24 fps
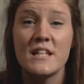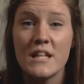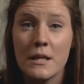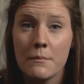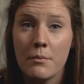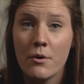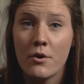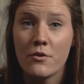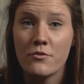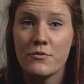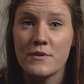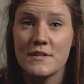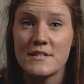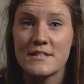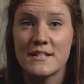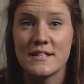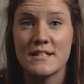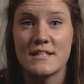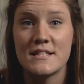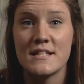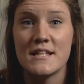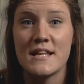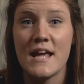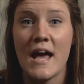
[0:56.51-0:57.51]
TWR
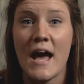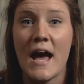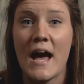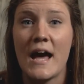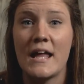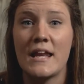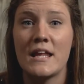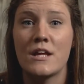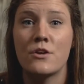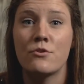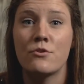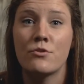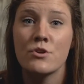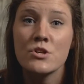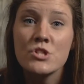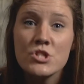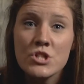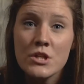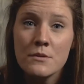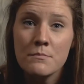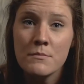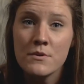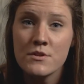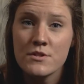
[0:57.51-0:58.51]
360 had a
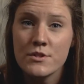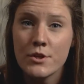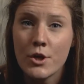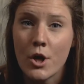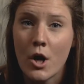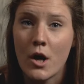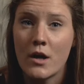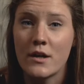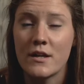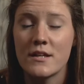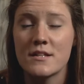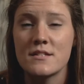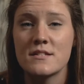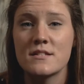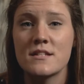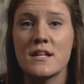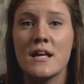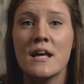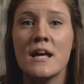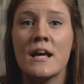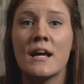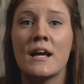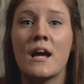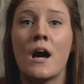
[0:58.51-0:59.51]
Christian music artist
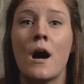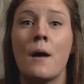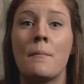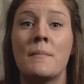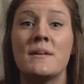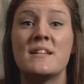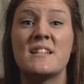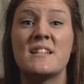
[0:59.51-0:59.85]
come